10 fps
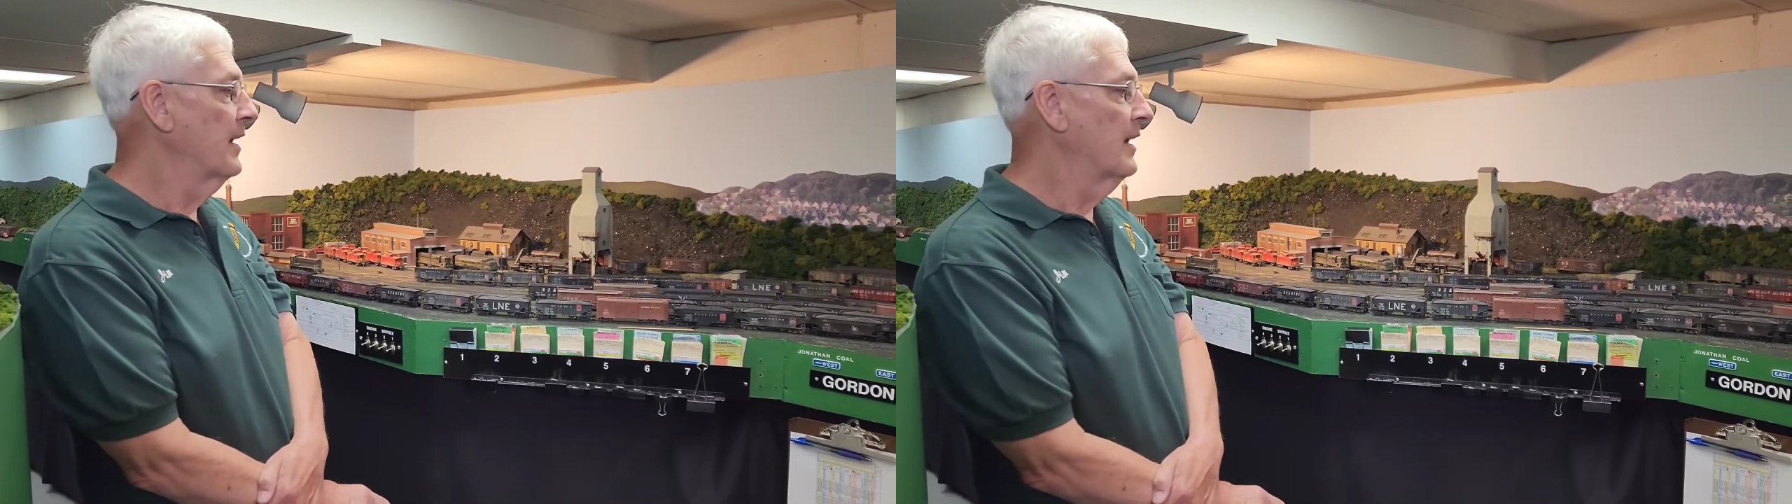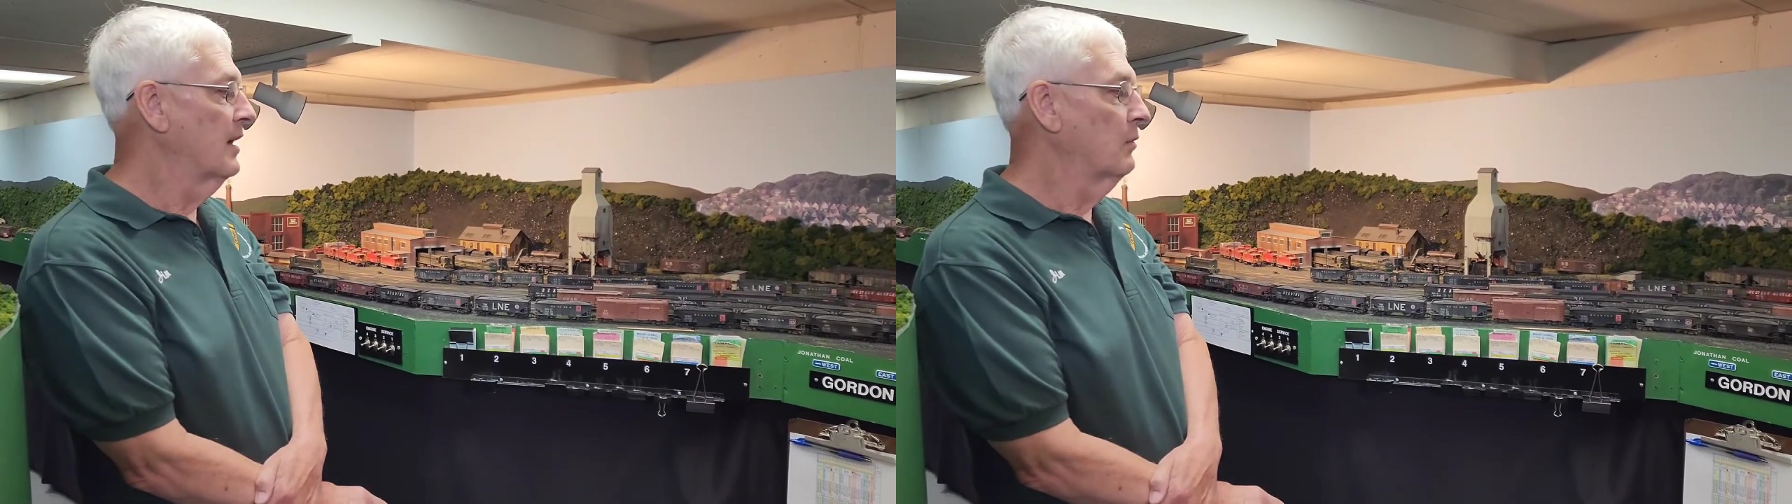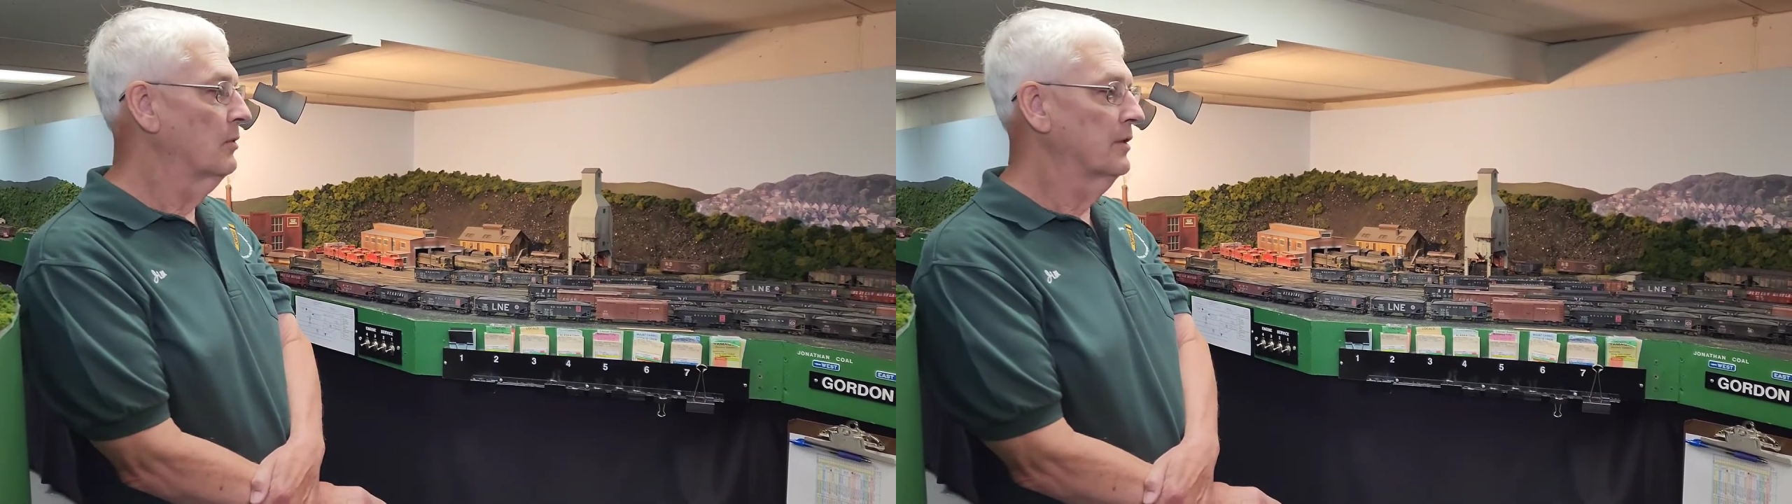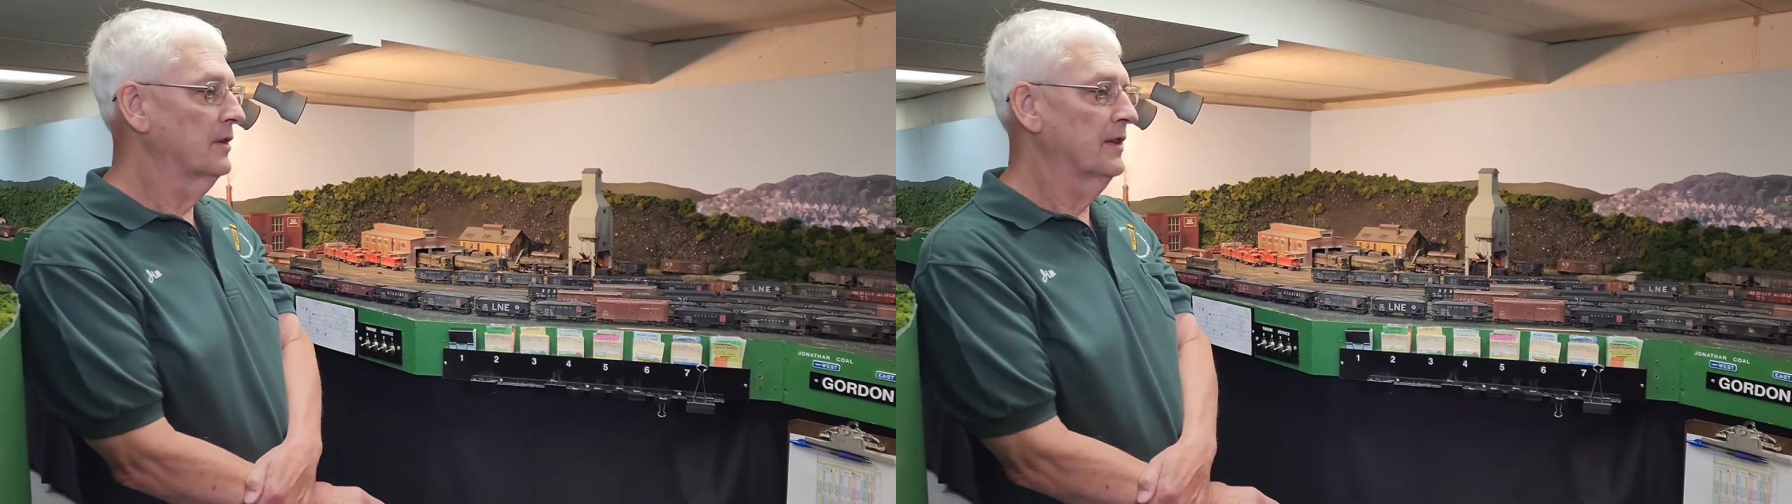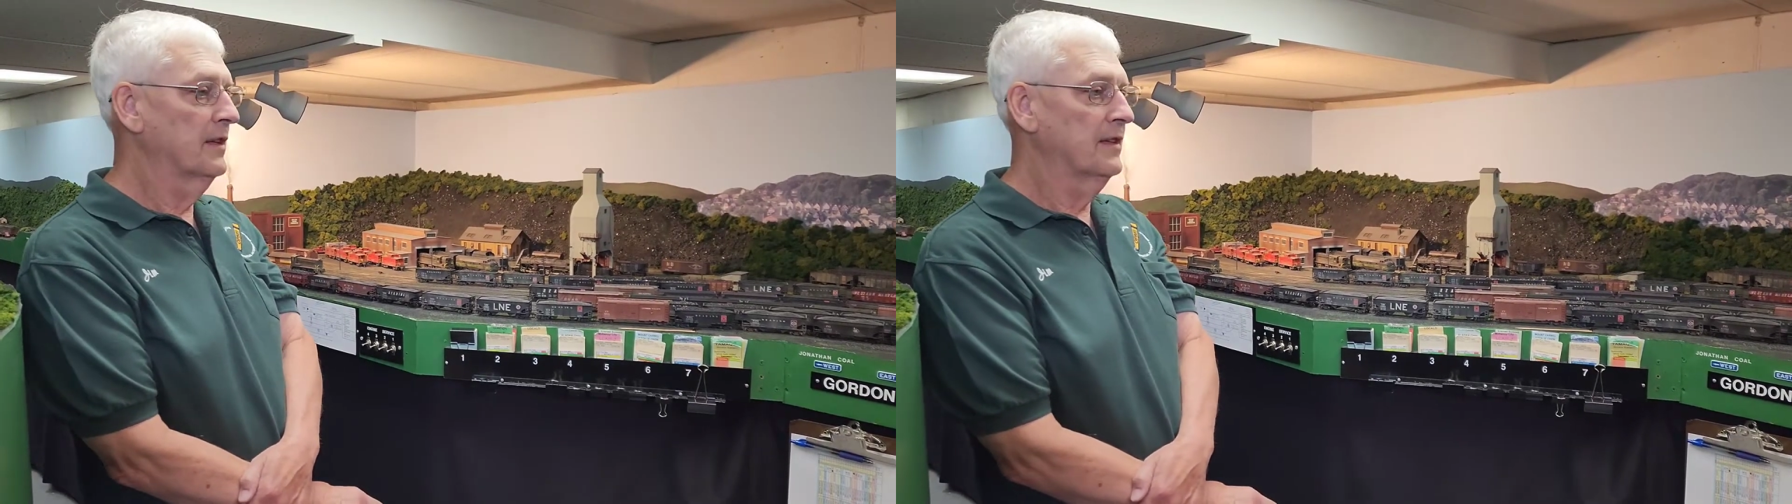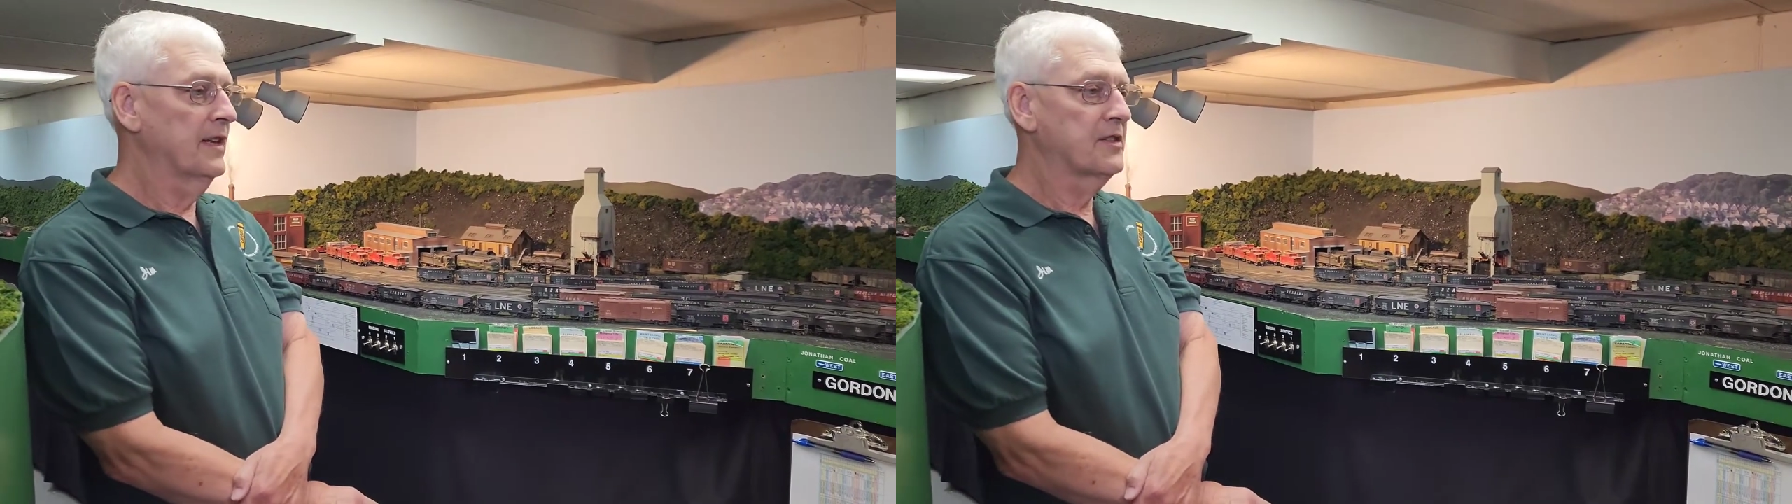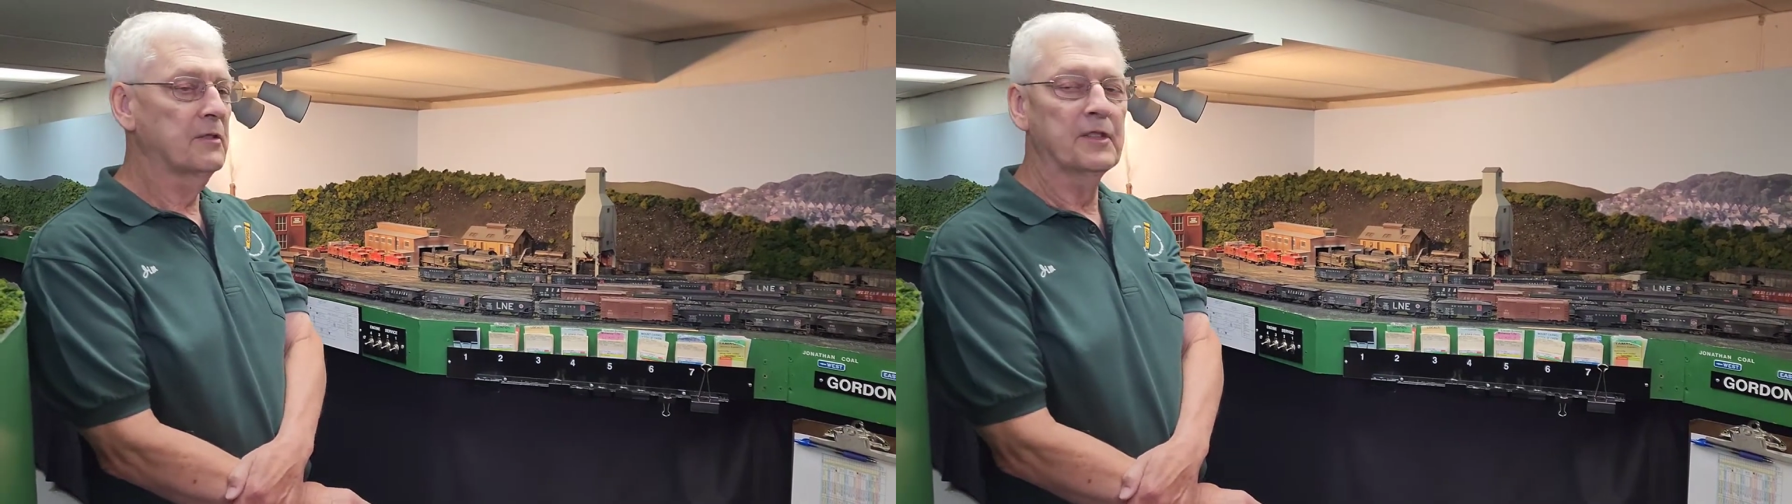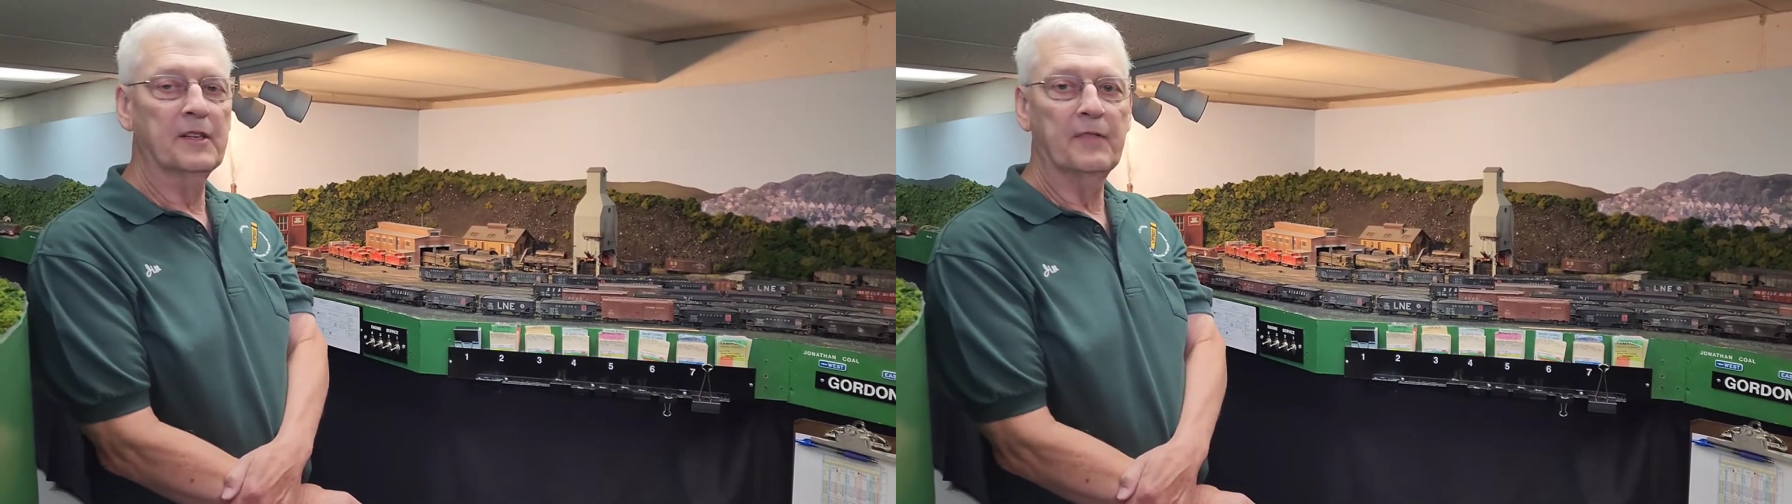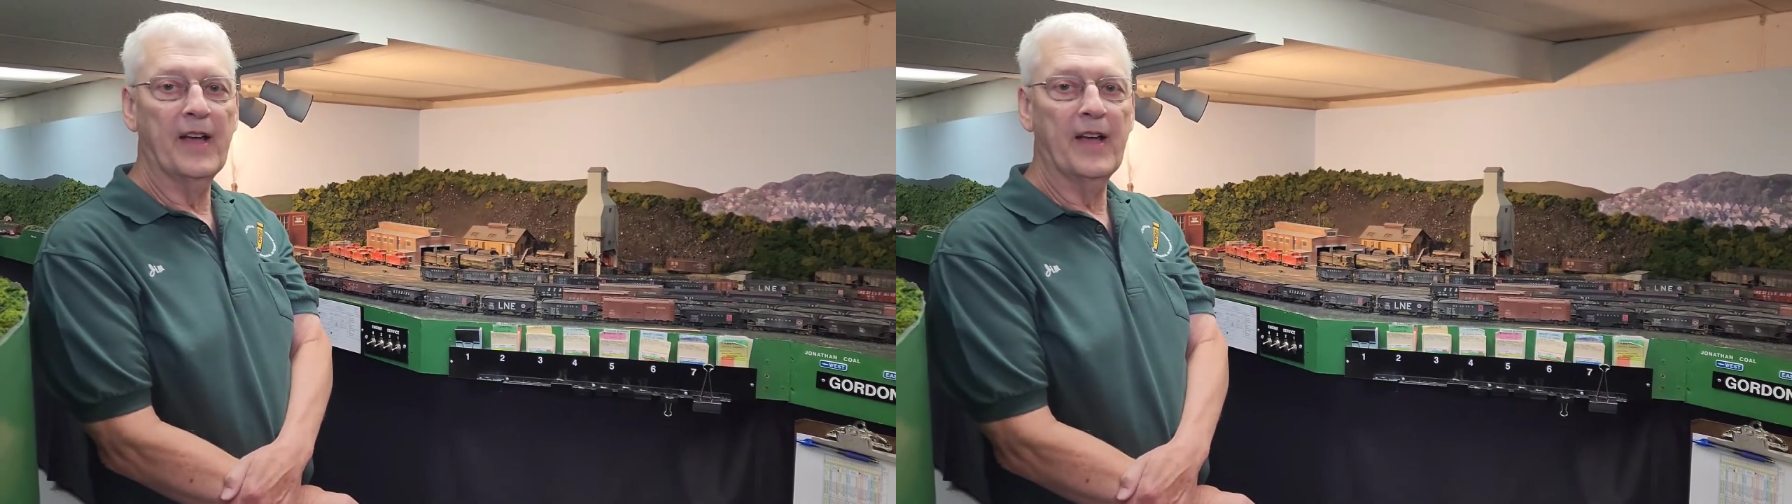We're nestled in a